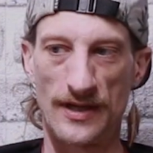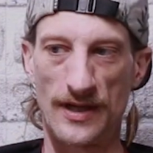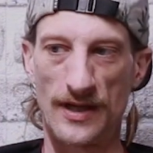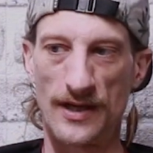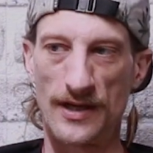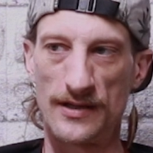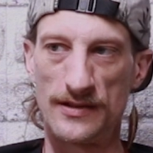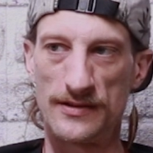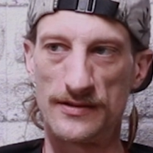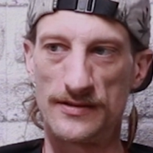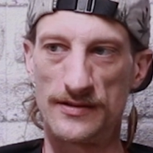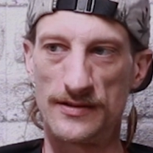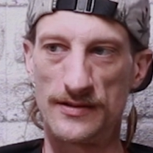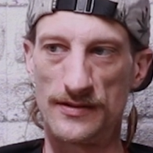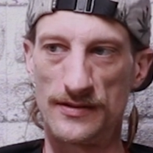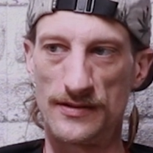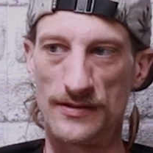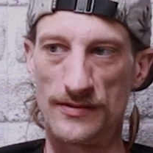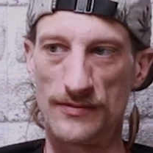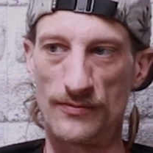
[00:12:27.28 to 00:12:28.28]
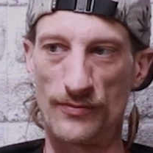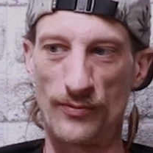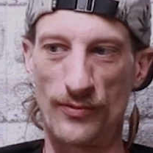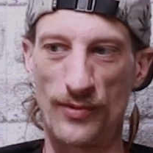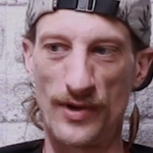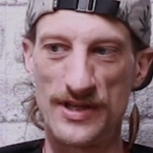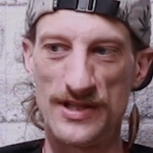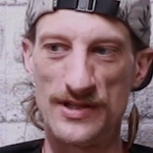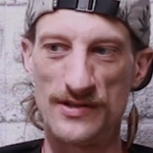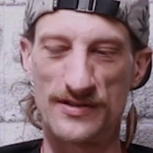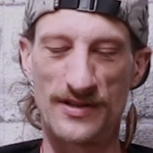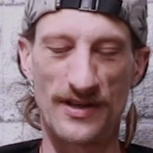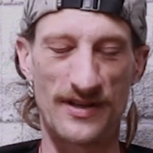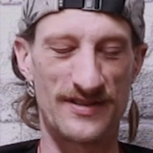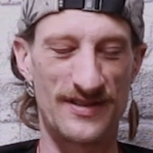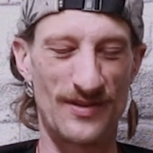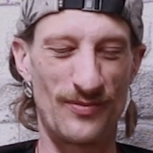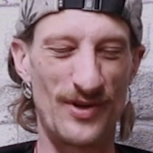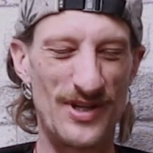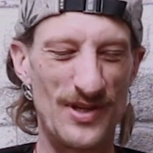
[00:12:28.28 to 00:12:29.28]
And when you, like I
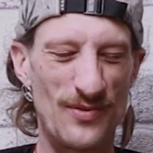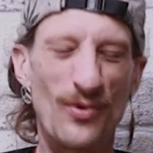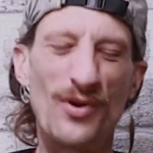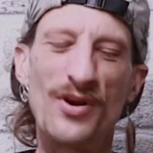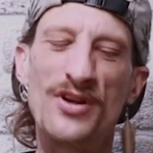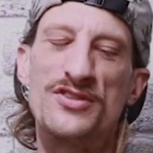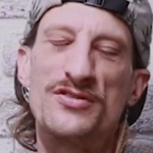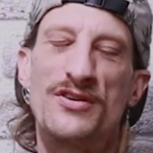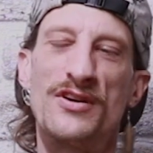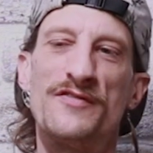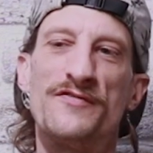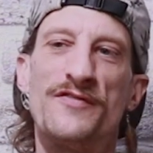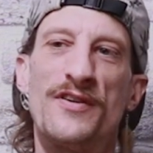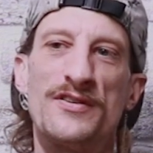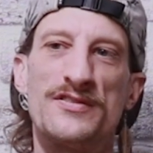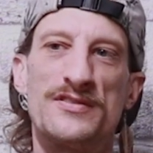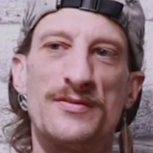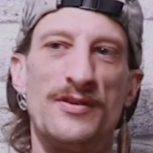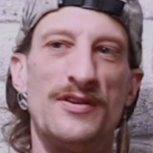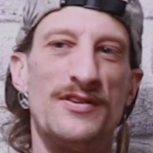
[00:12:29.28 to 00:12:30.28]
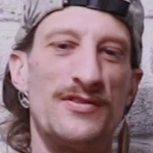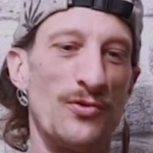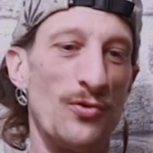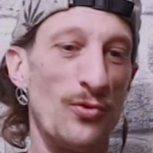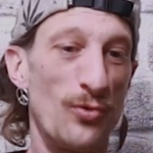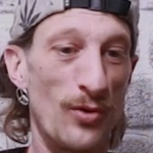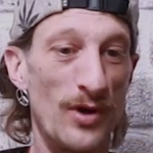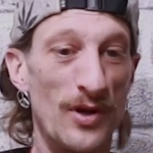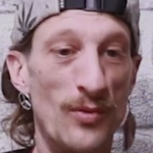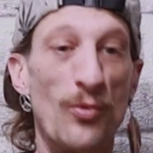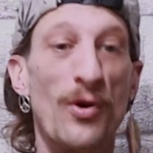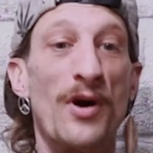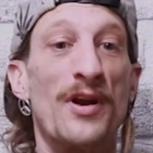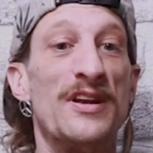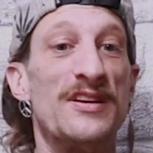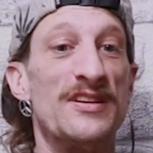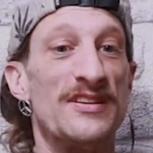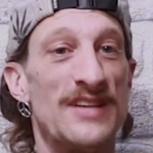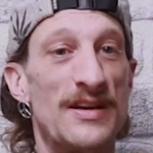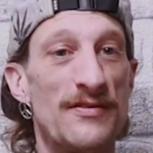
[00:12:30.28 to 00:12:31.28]
said, when you want to try and find something that's all in one,
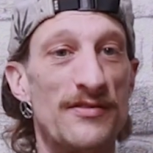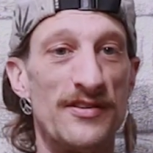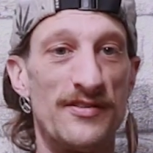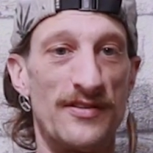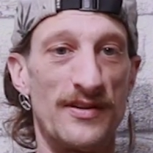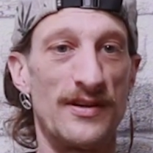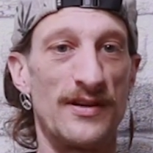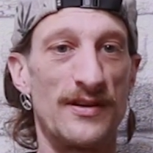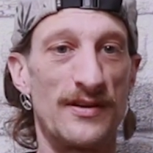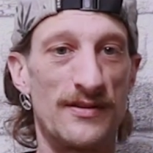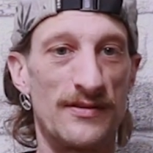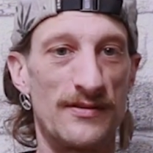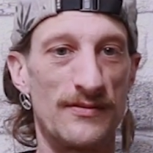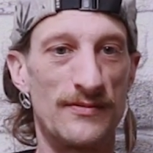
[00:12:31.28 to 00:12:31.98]
it does everything